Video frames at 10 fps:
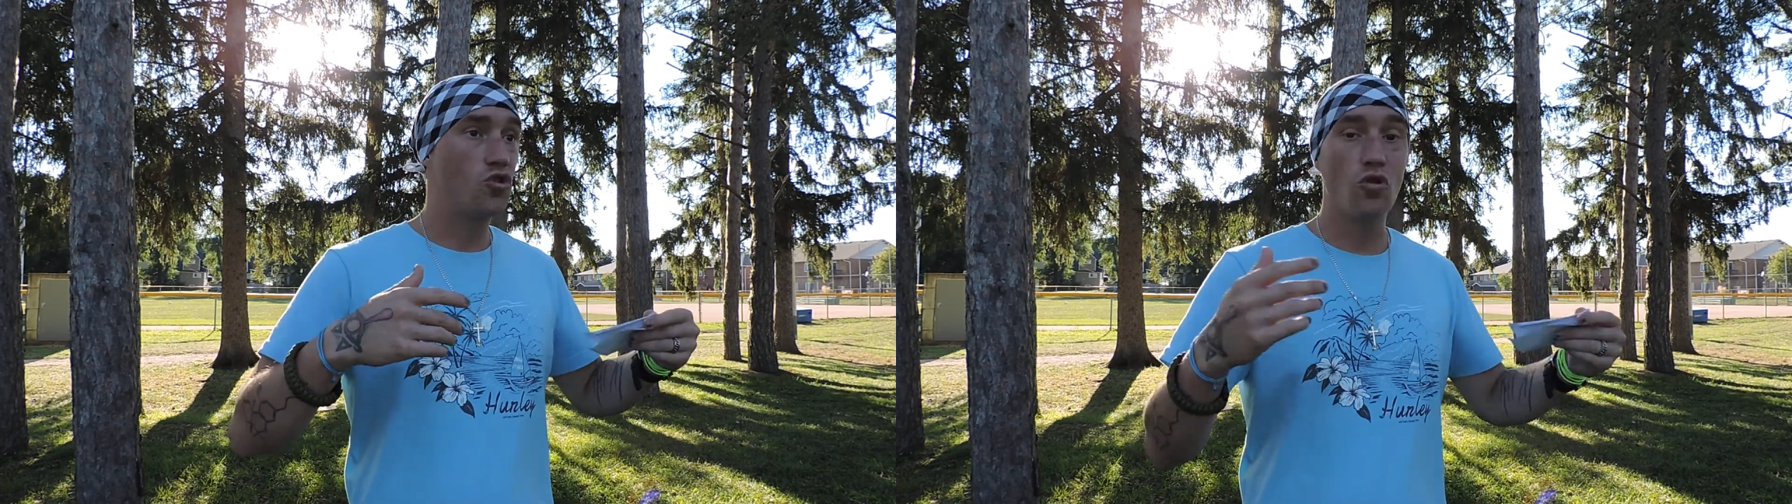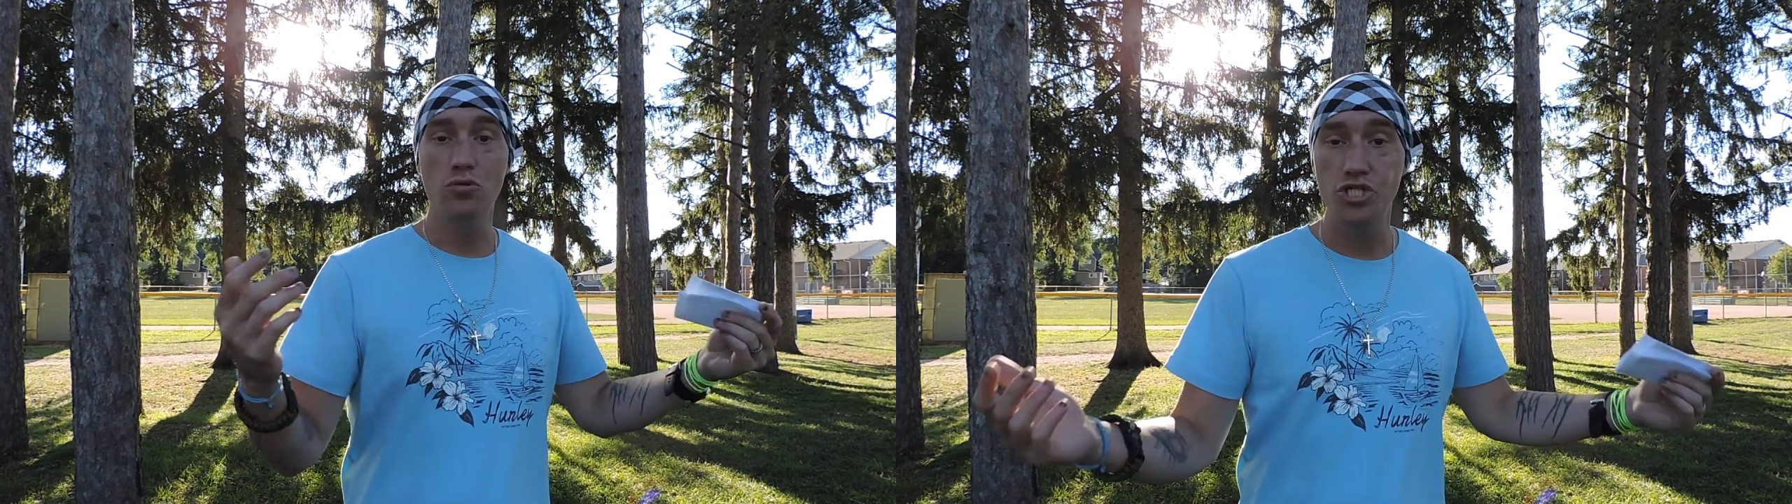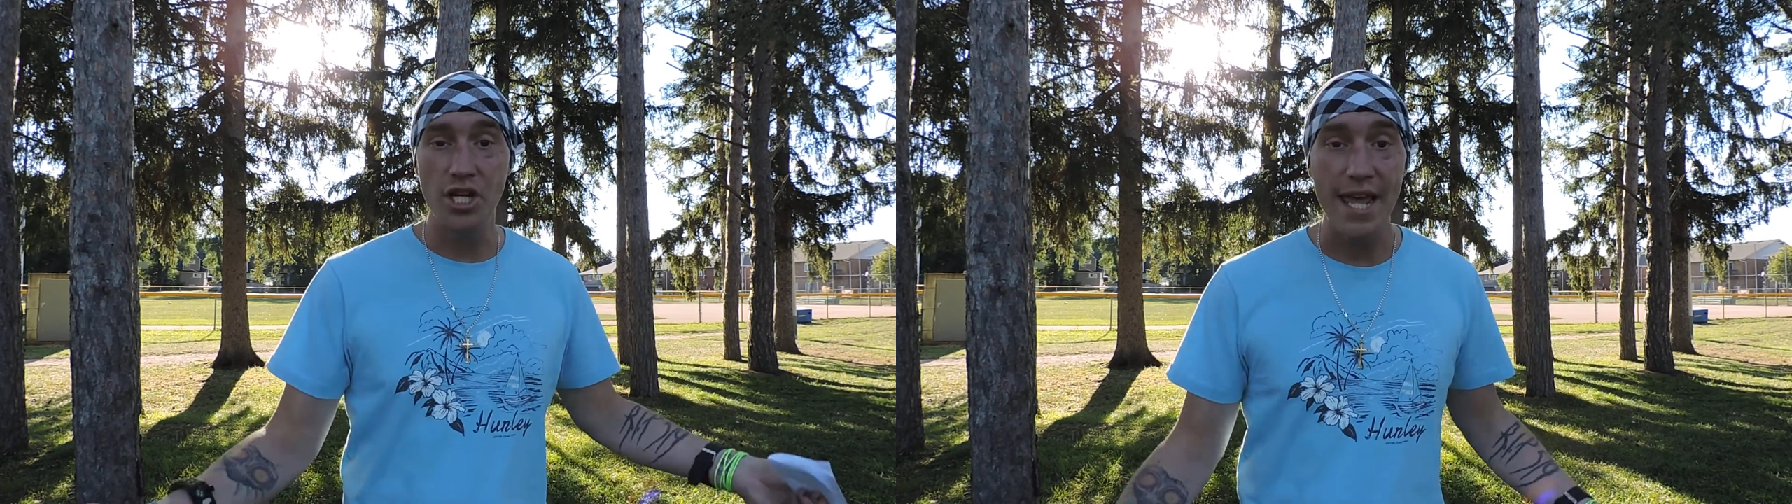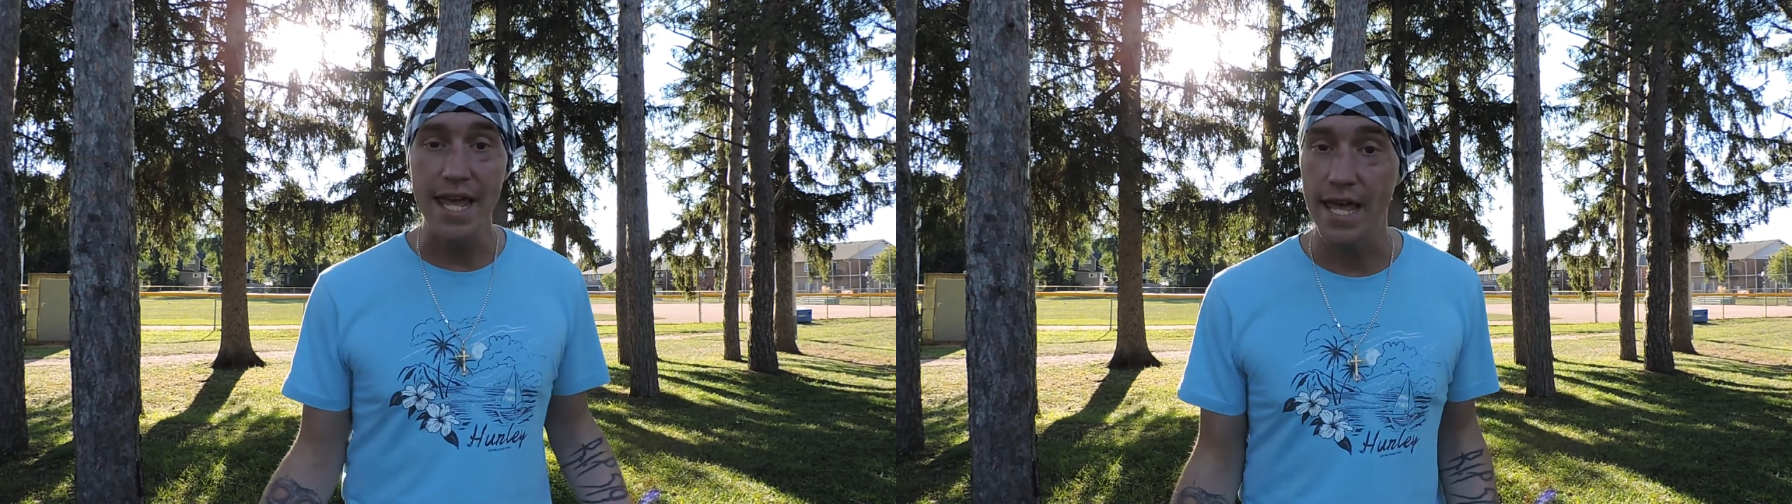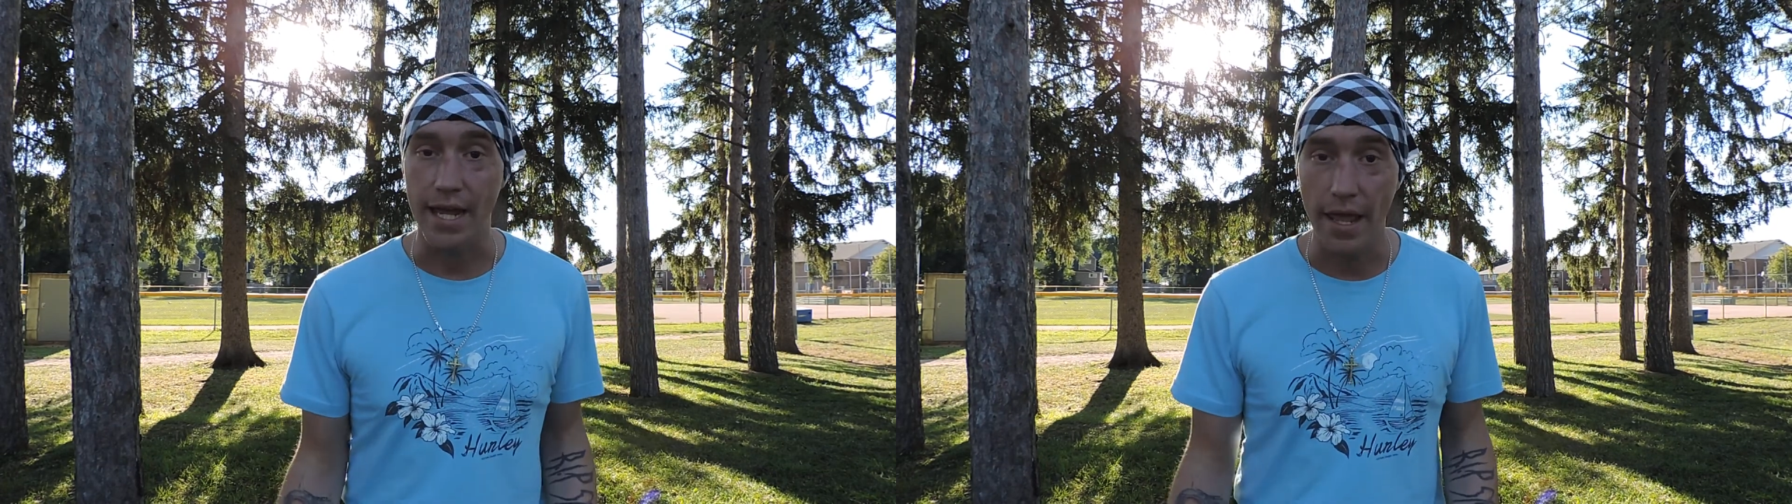
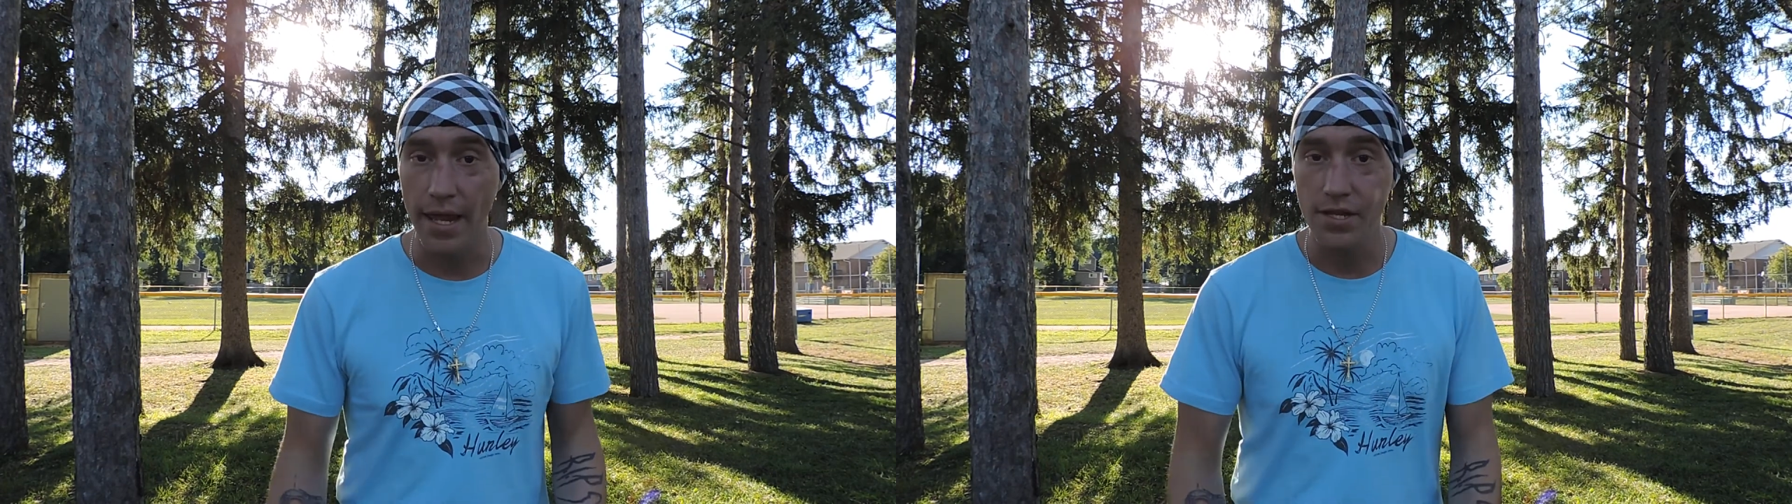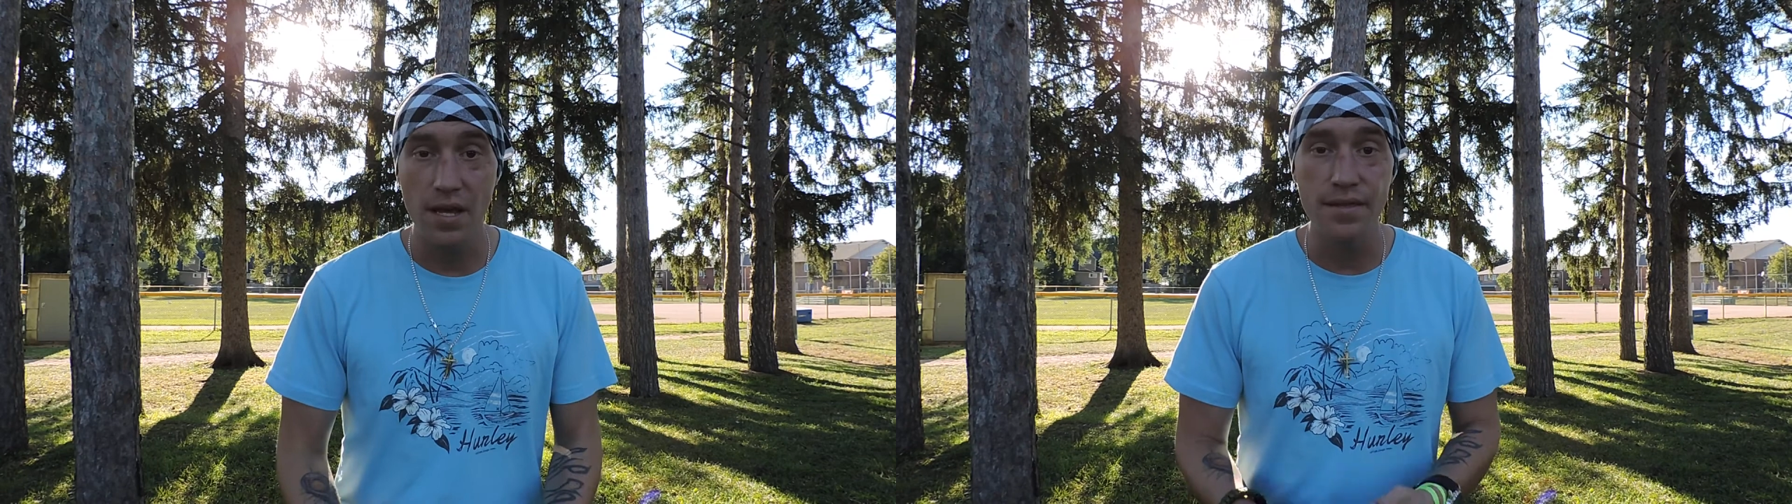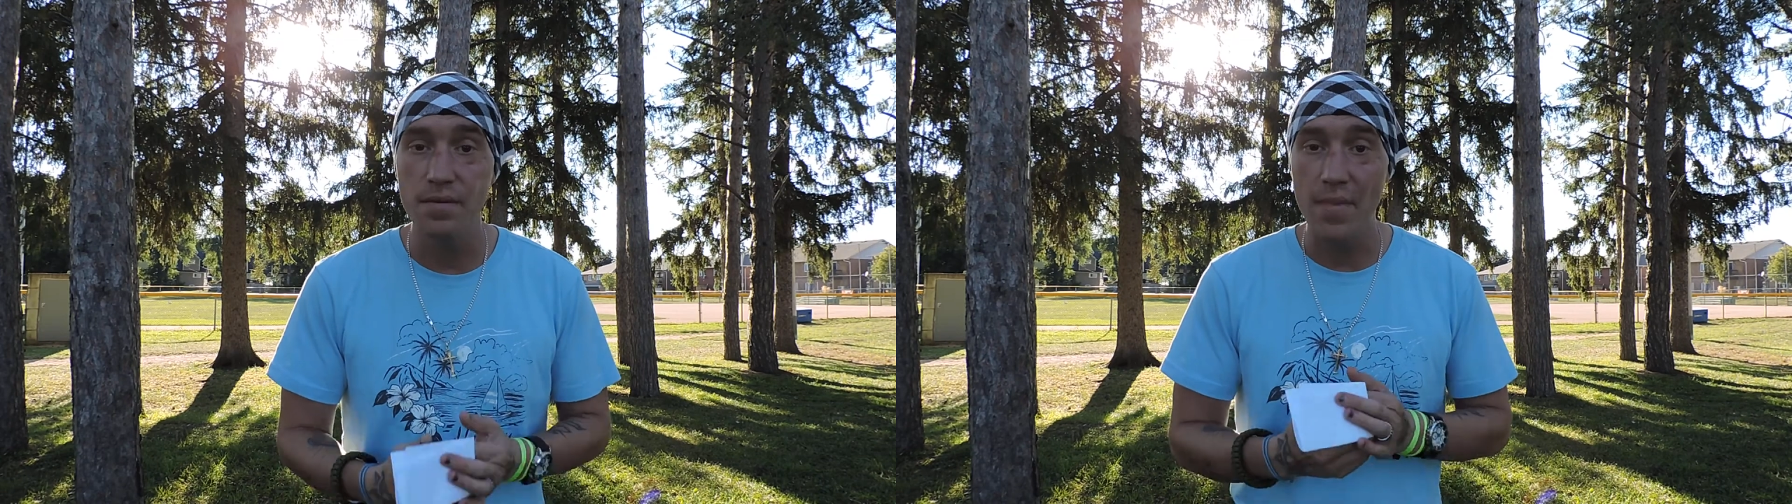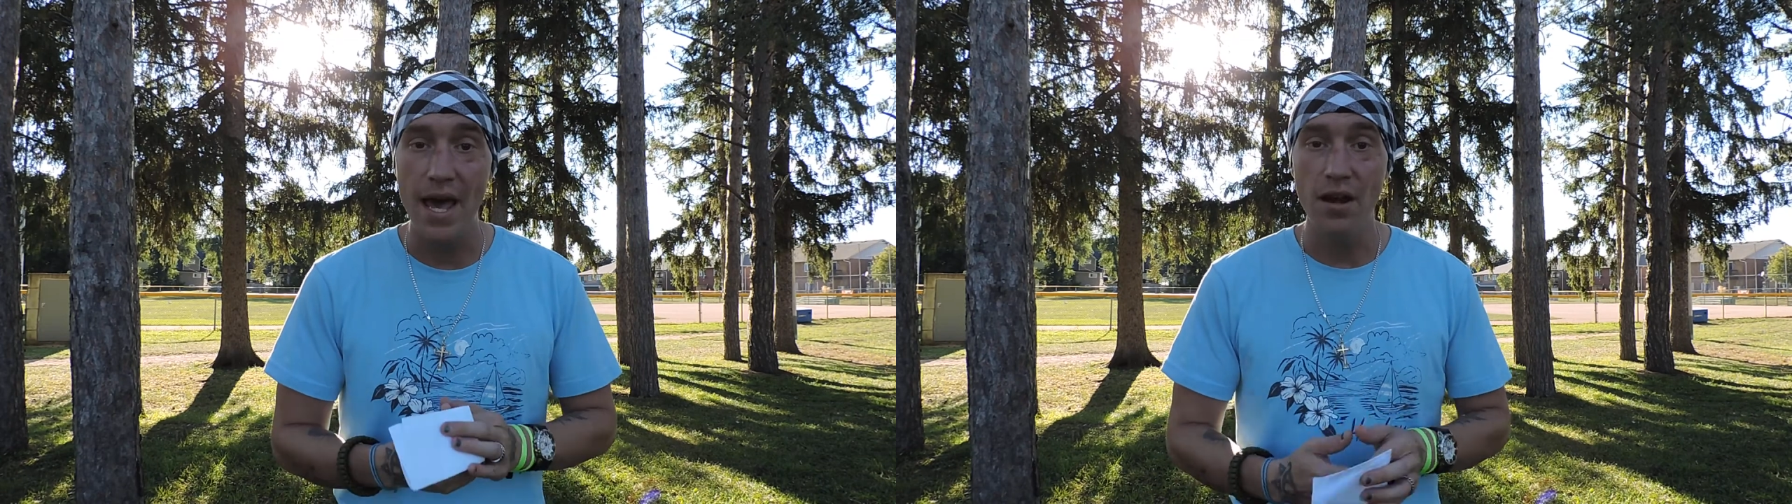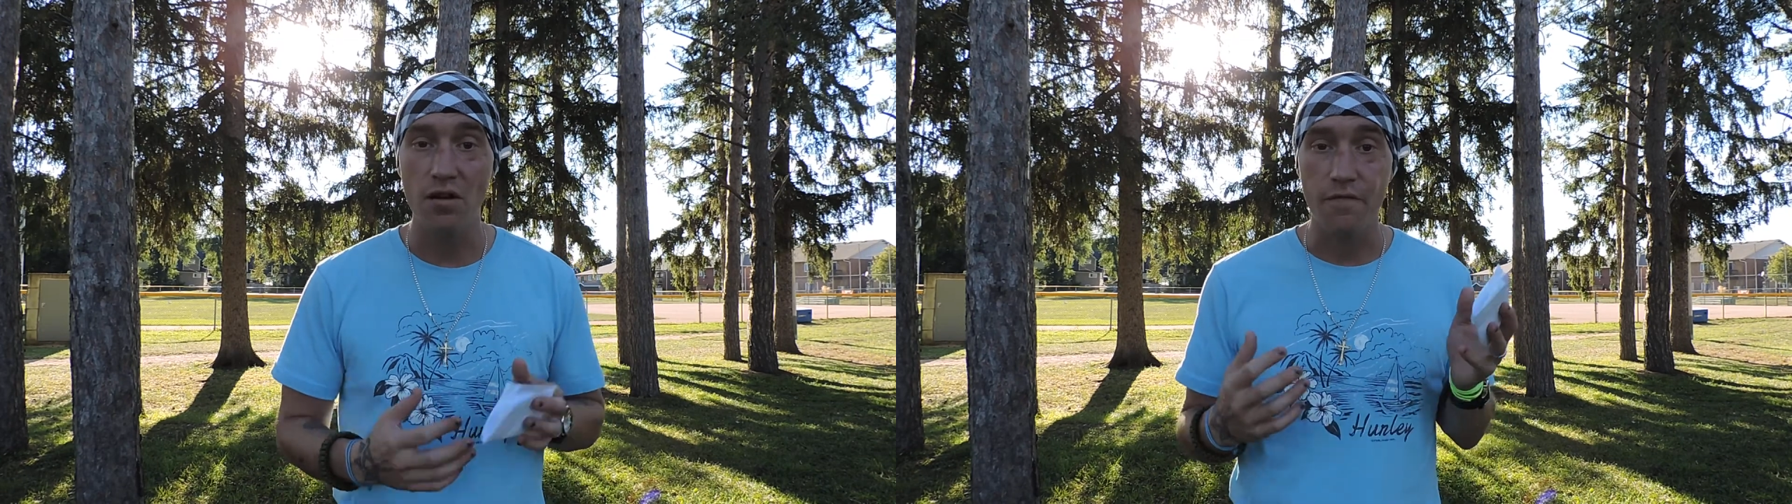crocheting. It doesn't matter.